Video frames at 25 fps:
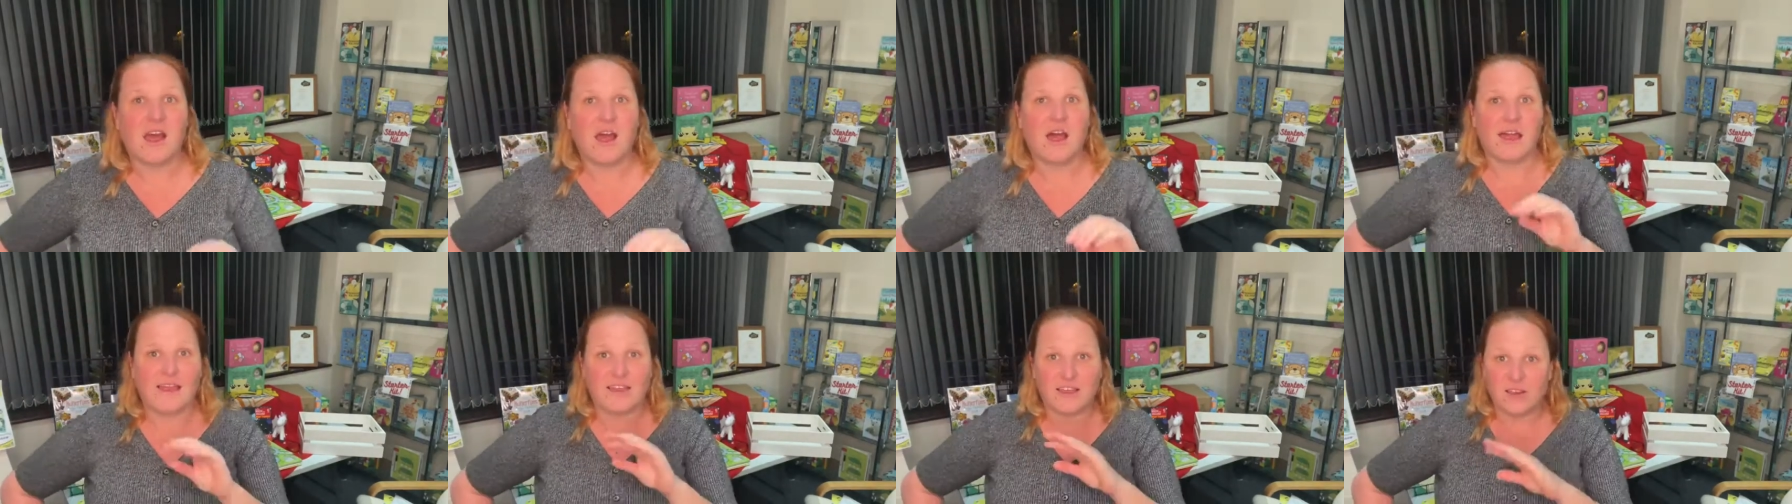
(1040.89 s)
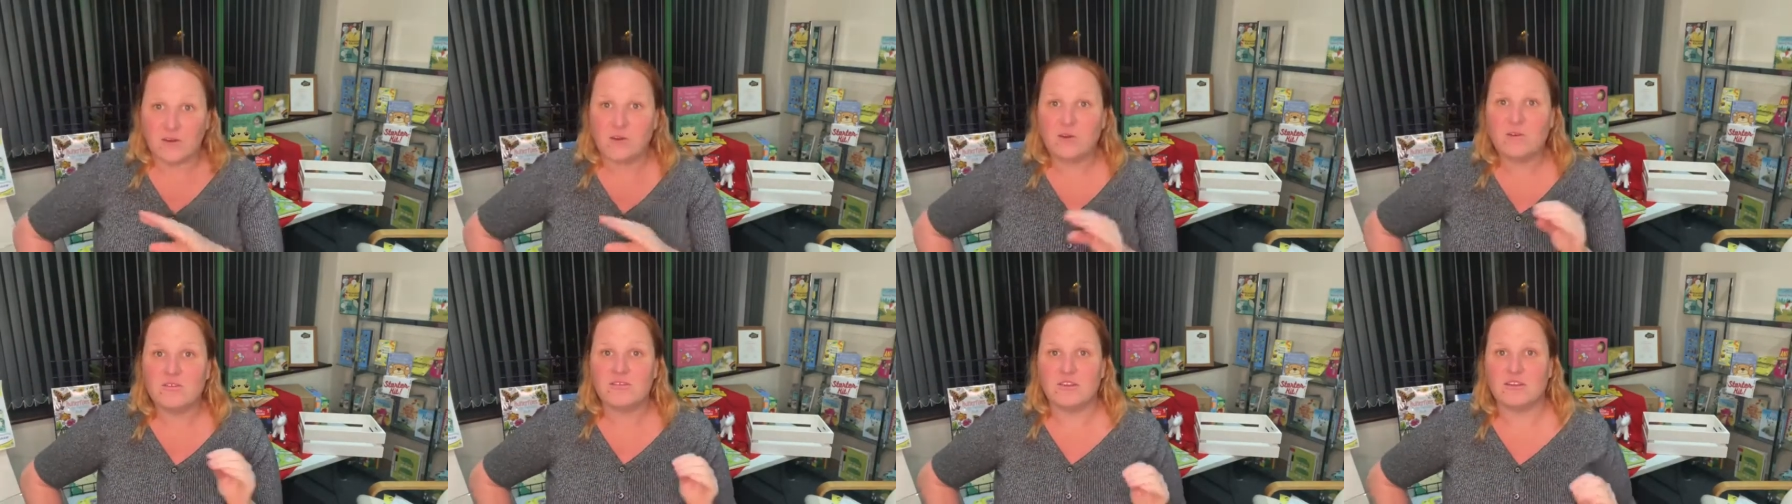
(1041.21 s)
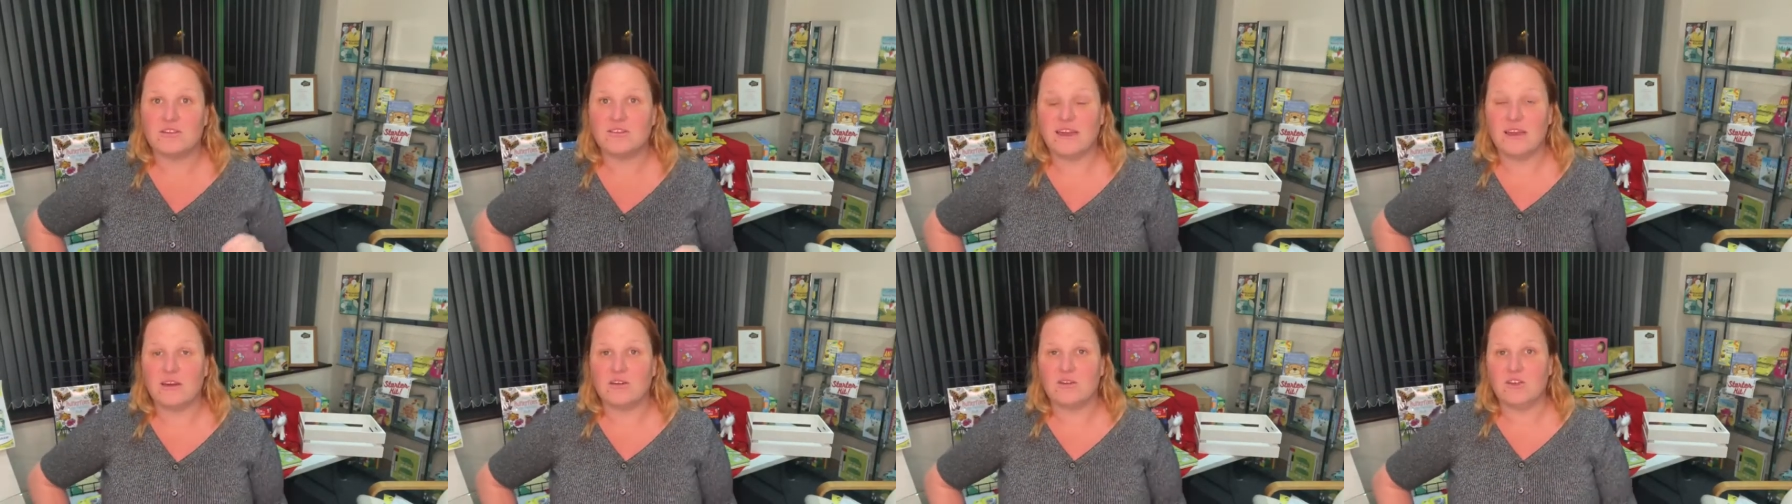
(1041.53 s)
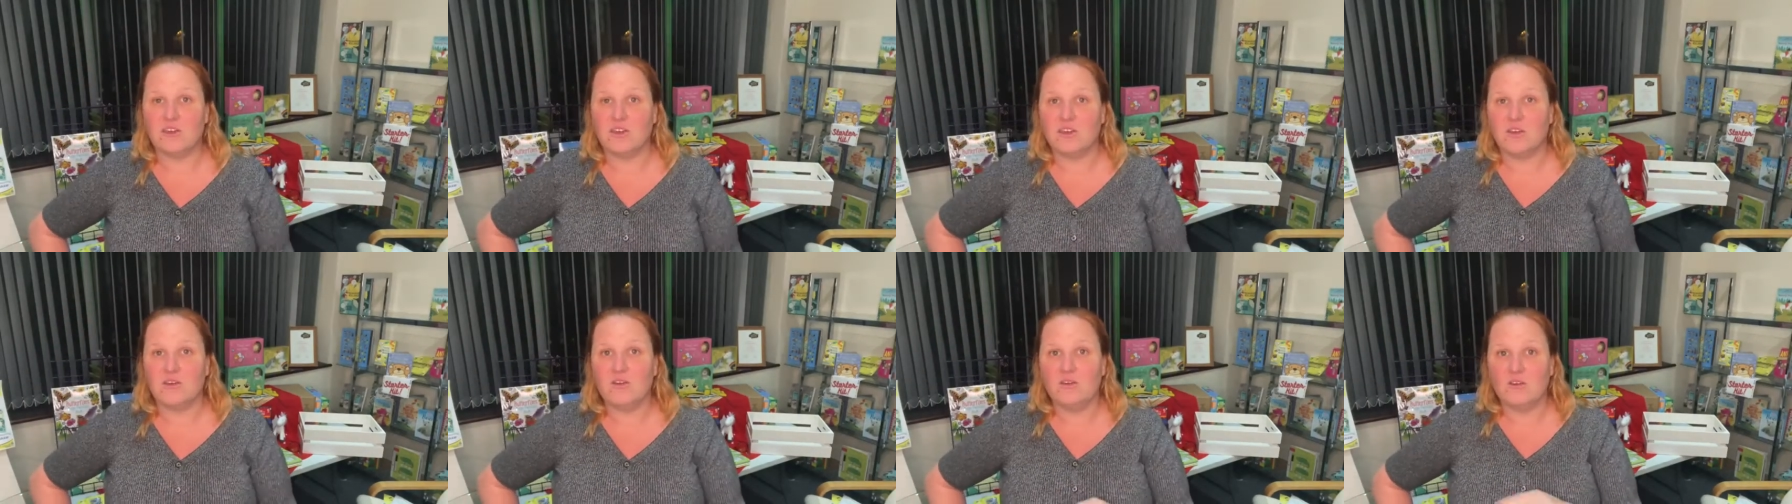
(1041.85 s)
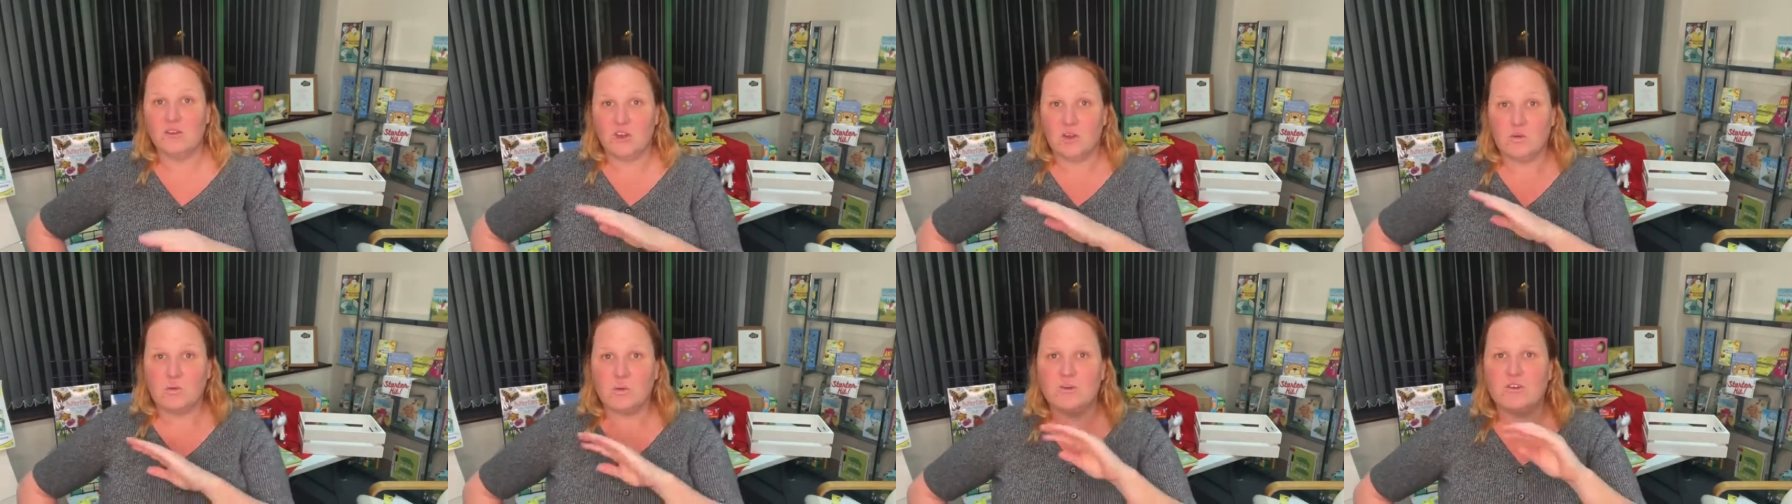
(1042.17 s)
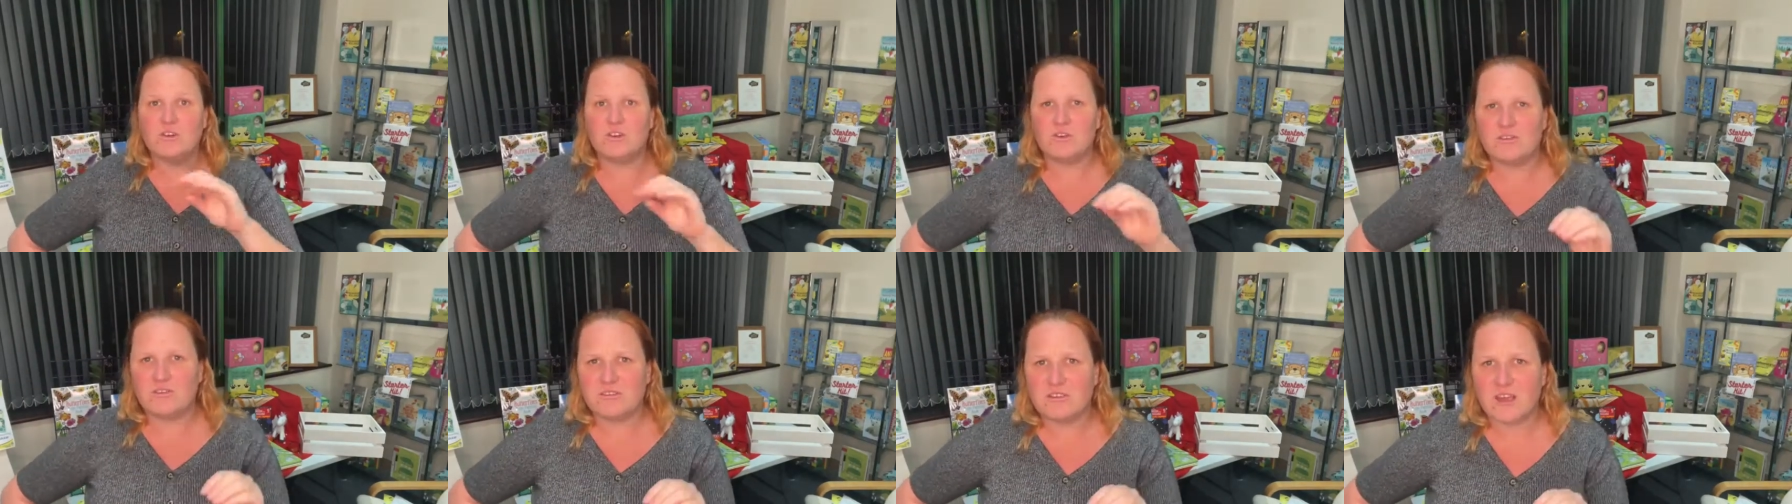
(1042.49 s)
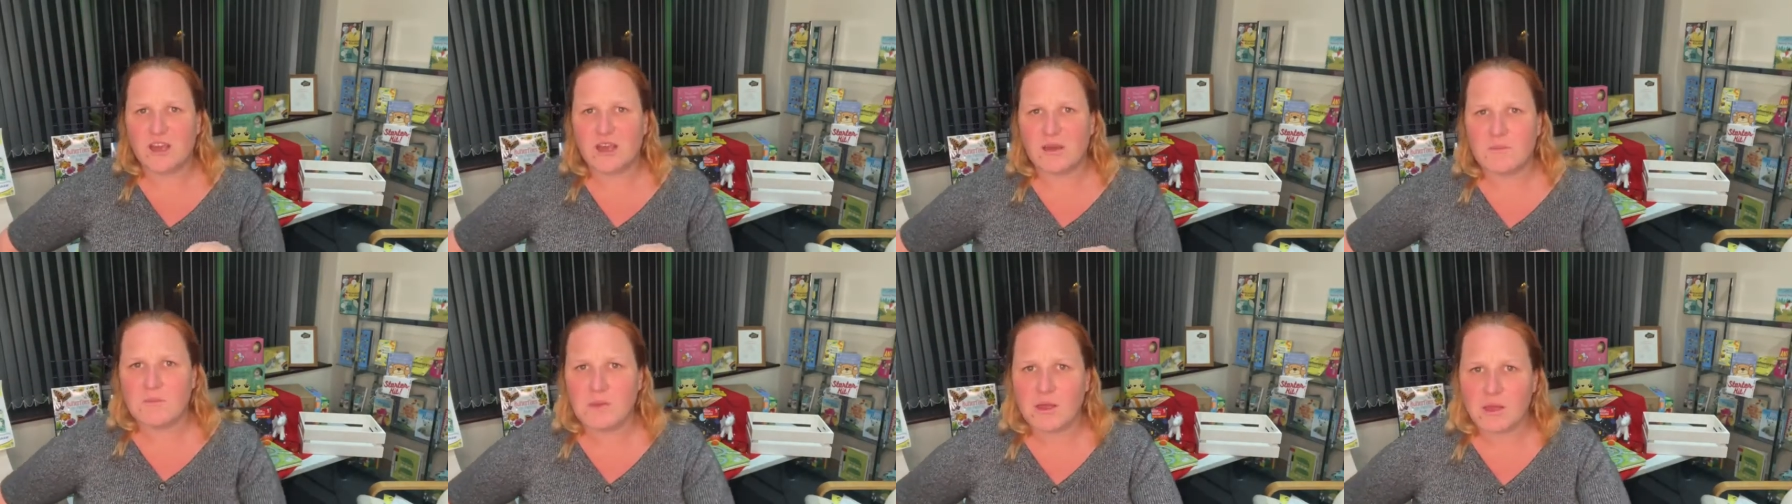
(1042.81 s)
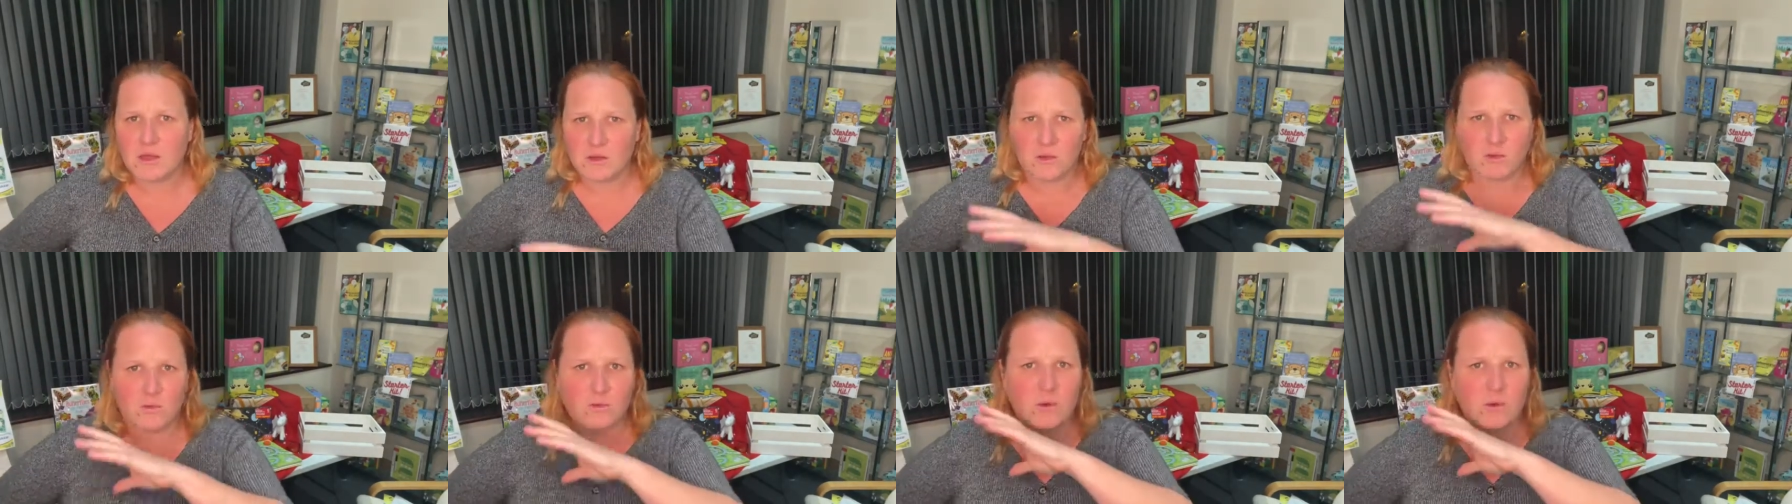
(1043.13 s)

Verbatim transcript: I can also tell you, you will do some